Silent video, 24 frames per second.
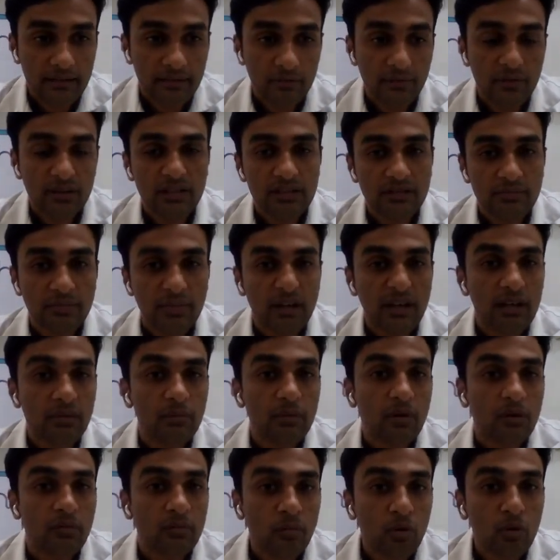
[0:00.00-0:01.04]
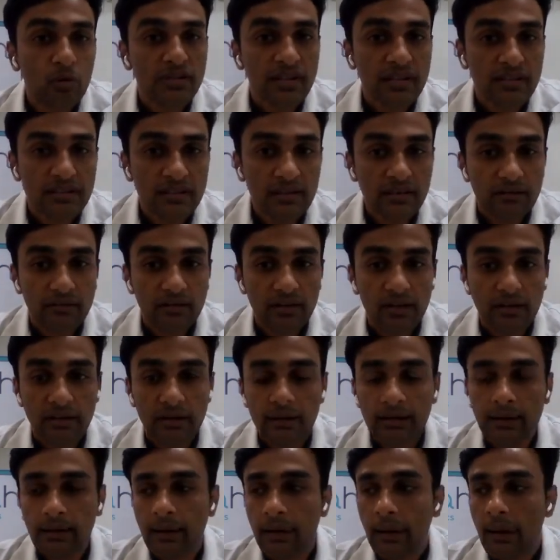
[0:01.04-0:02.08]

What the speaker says: Will this bring about more sensitivity?